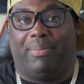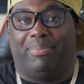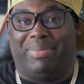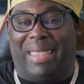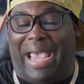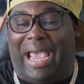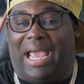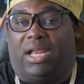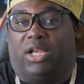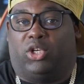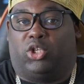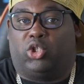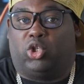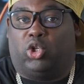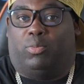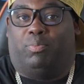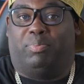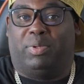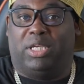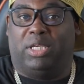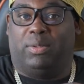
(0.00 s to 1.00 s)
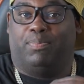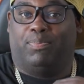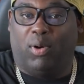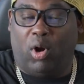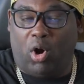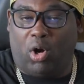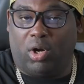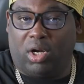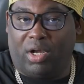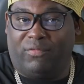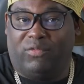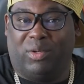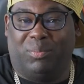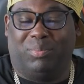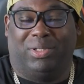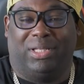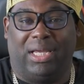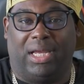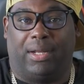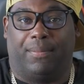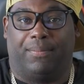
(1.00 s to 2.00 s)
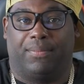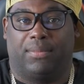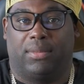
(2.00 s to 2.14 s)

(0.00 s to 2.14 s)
That should be part of your plan.